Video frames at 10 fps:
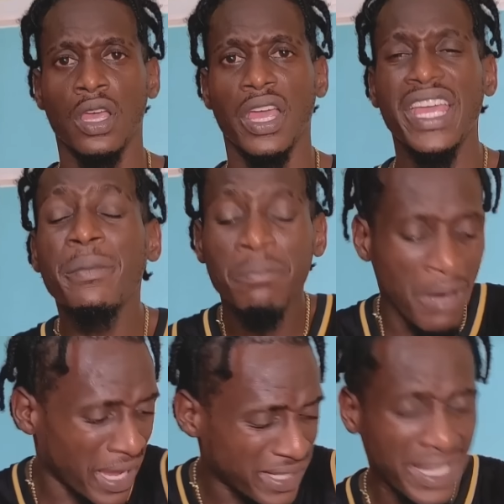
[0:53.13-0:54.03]
He
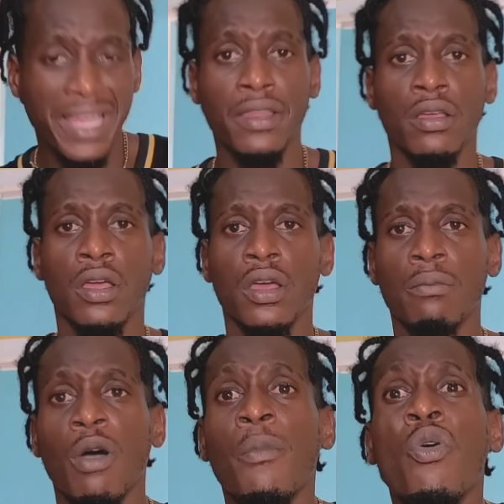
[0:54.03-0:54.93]
might dead,
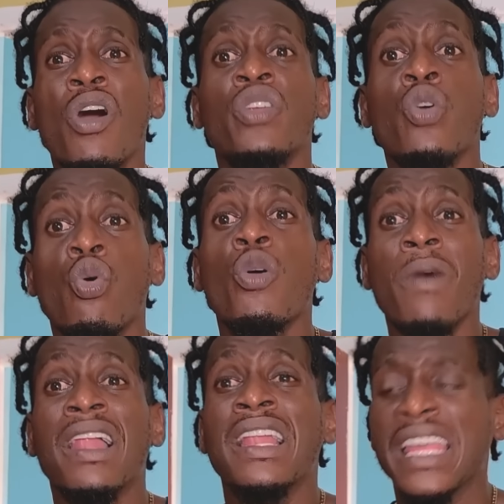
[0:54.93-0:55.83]
but more no
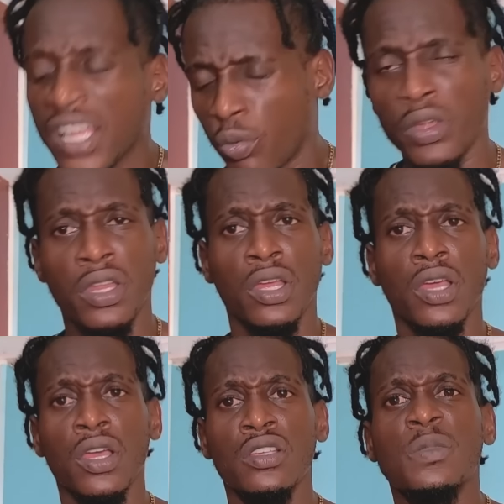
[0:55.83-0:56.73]
woman link with.
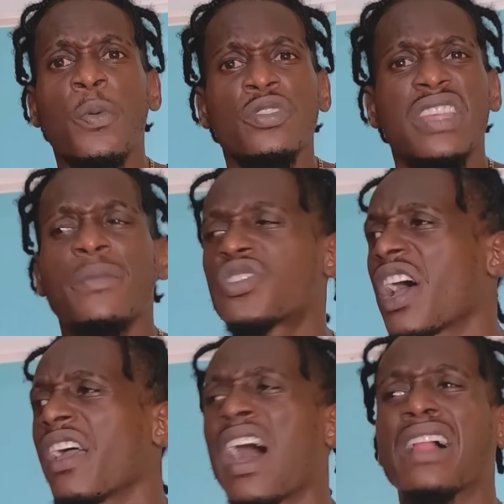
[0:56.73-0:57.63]
Suppose them
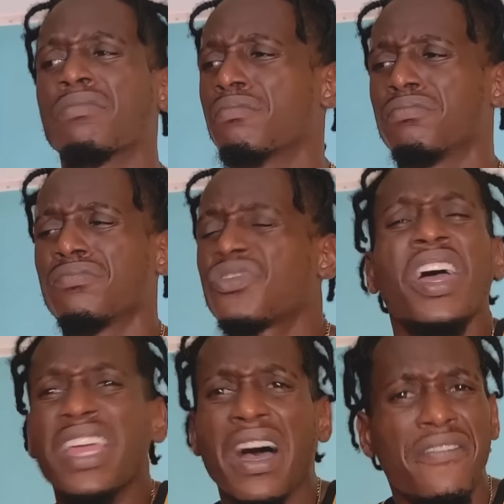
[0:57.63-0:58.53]
try uh, try
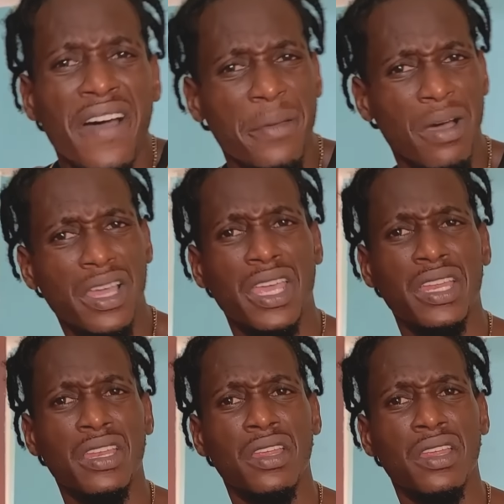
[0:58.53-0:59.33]
for him again